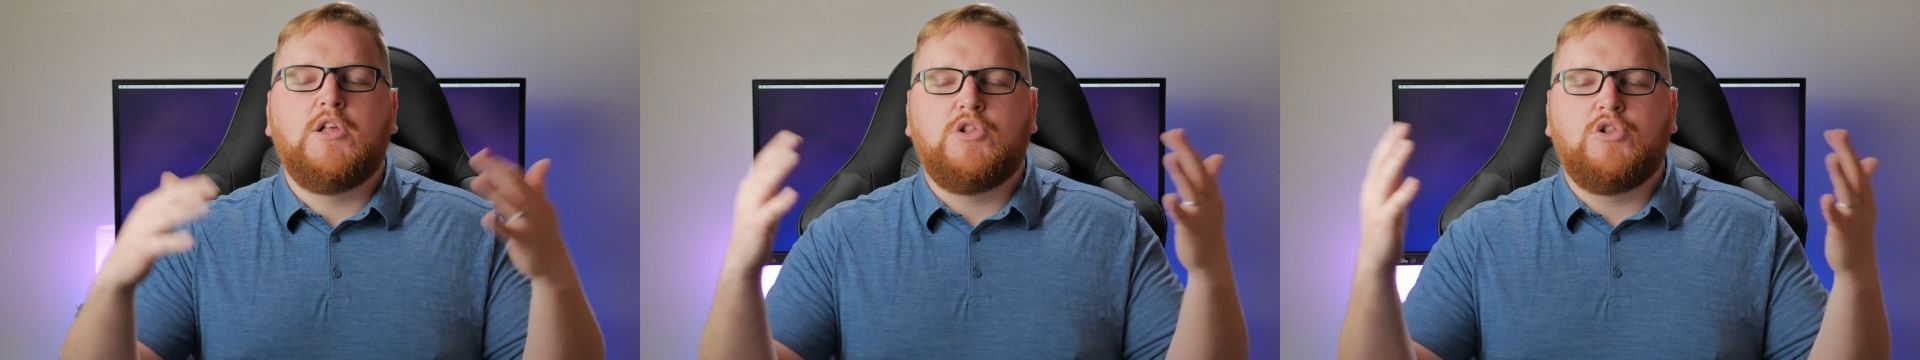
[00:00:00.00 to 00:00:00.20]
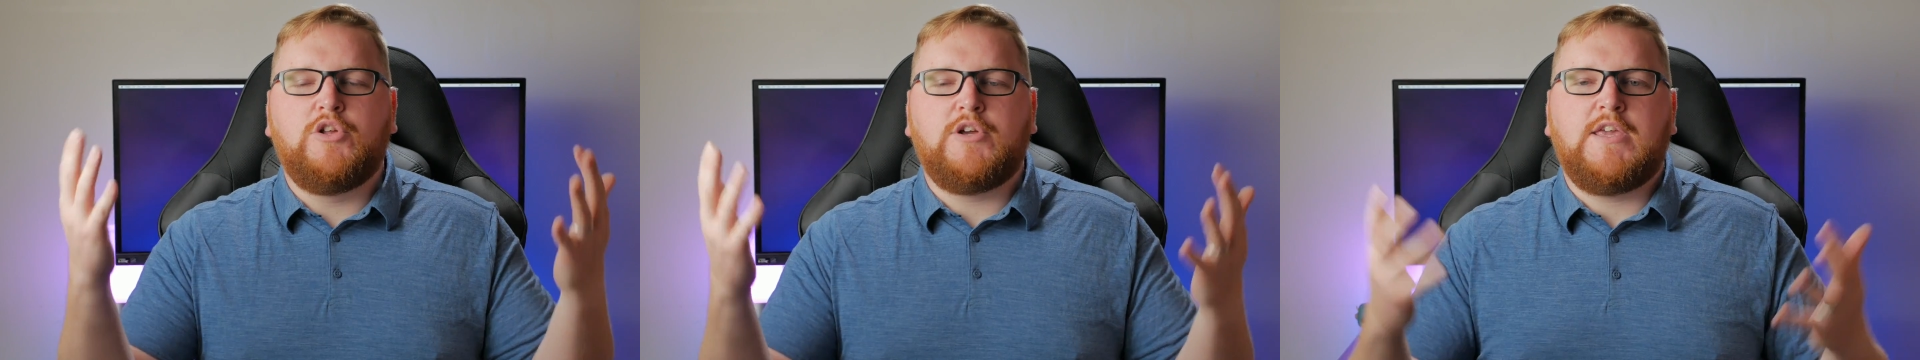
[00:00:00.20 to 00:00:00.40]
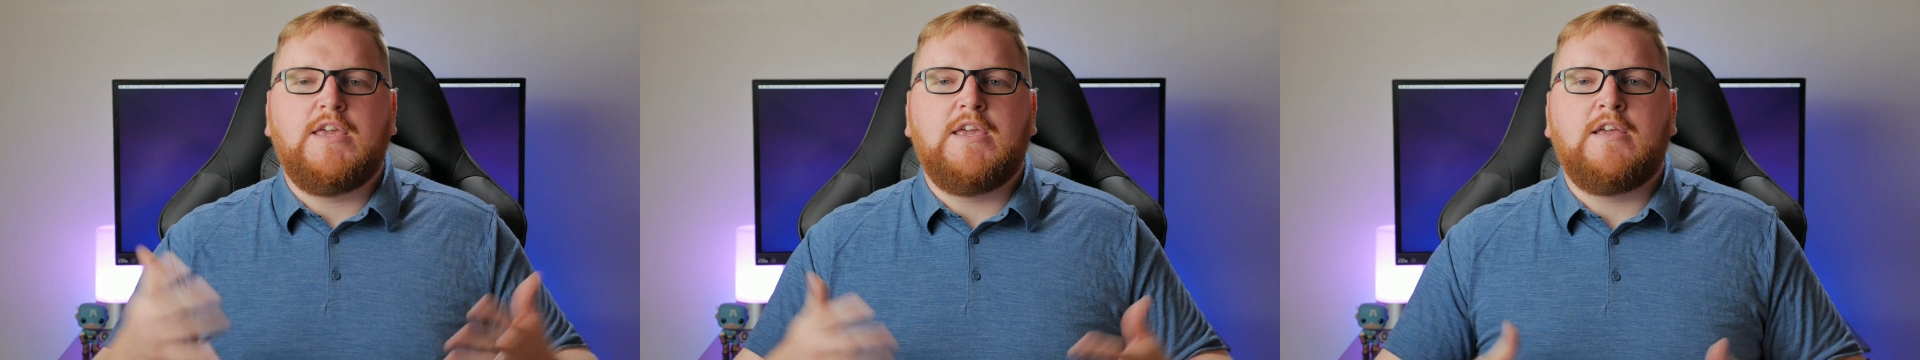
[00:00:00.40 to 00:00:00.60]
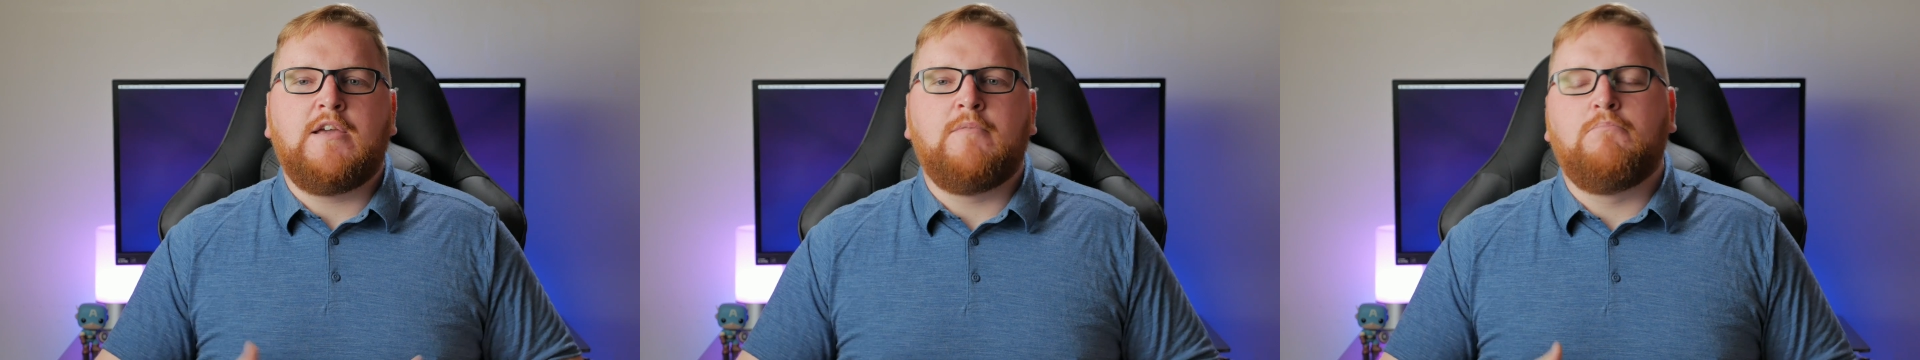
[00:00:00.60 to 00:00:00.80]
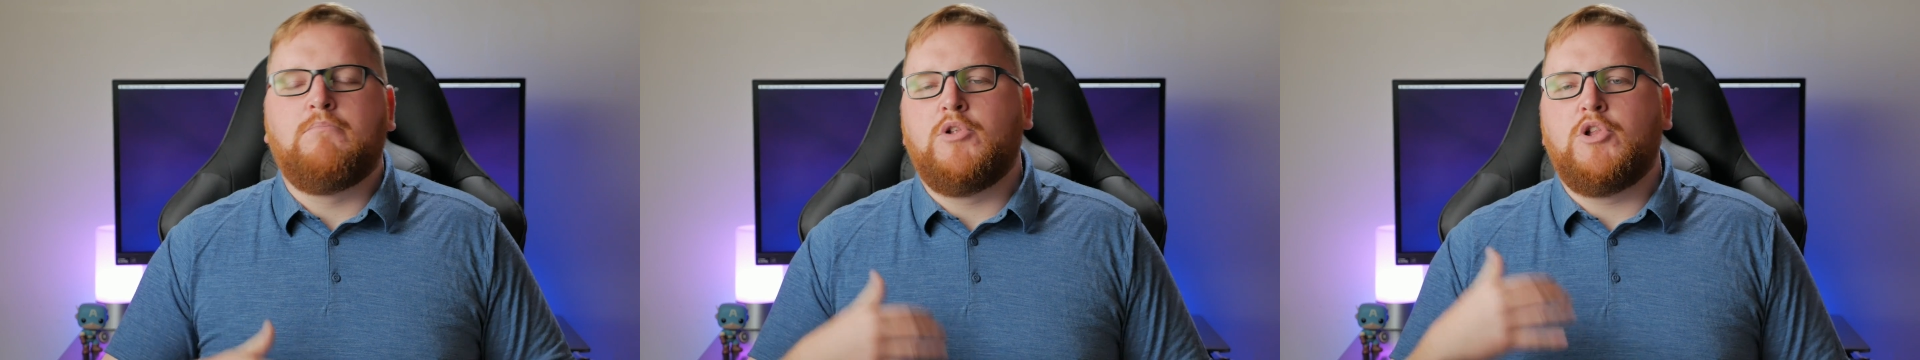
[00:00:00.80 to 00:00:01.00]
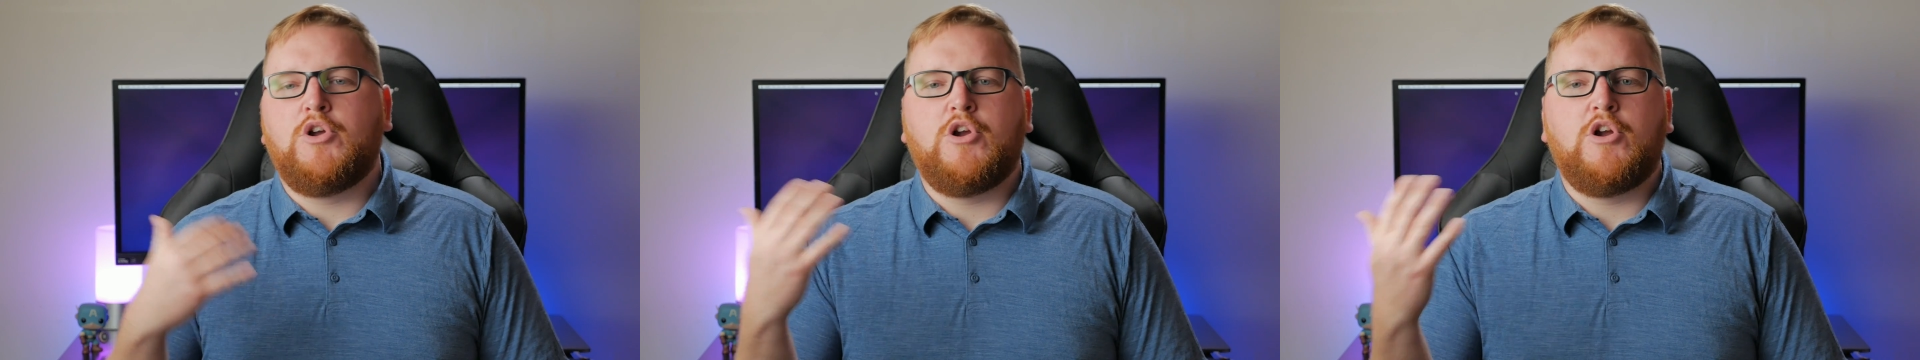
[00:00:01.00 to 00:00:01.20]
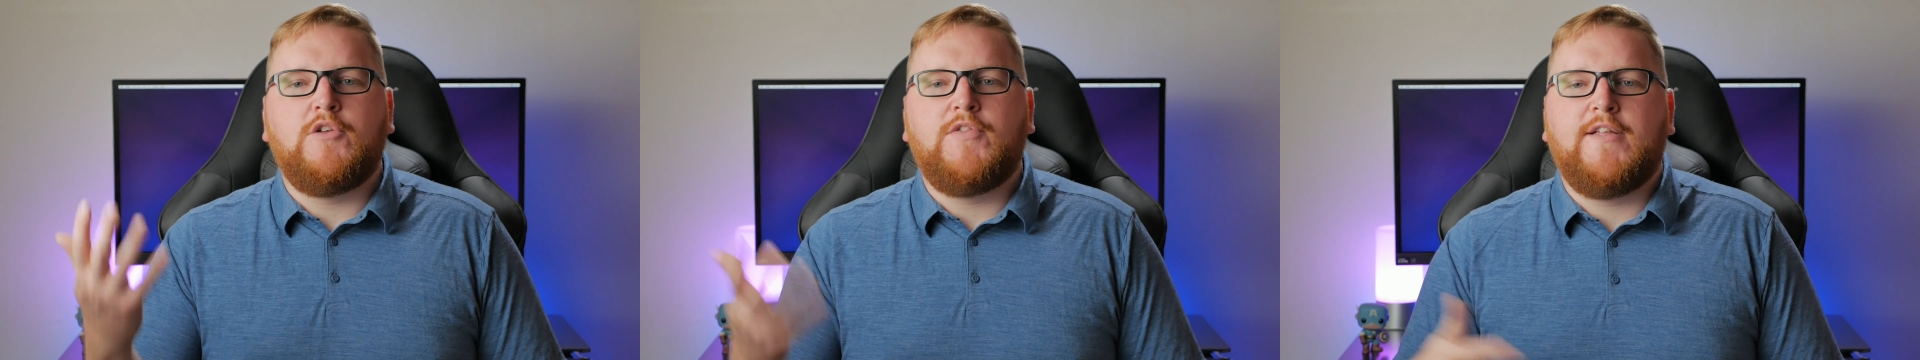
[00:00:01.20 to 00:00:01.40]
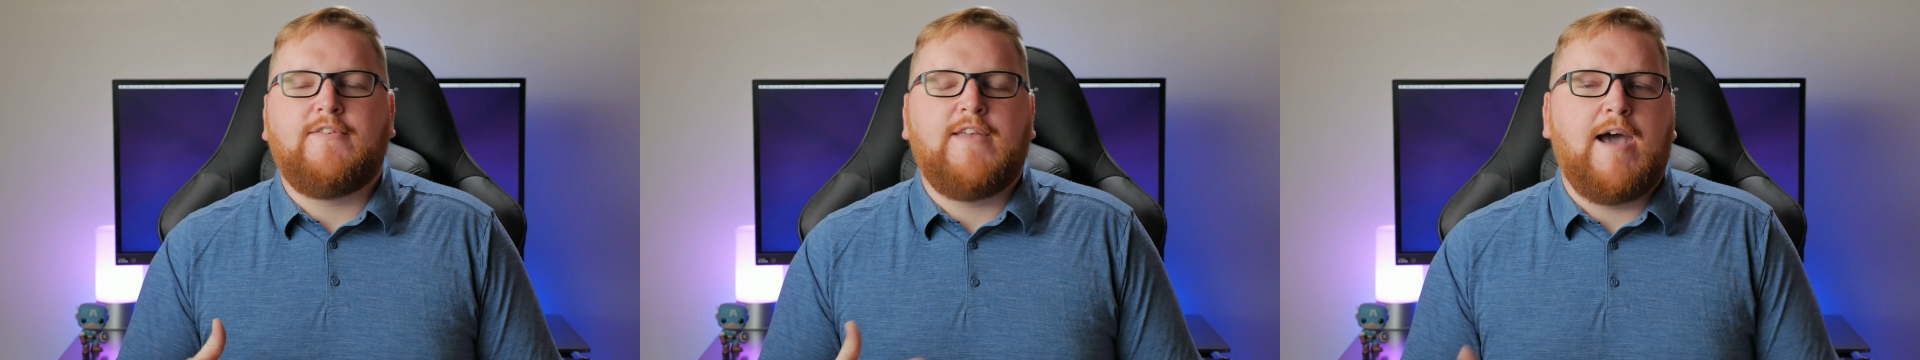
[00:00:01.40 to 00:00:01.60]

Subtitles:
looking blur that's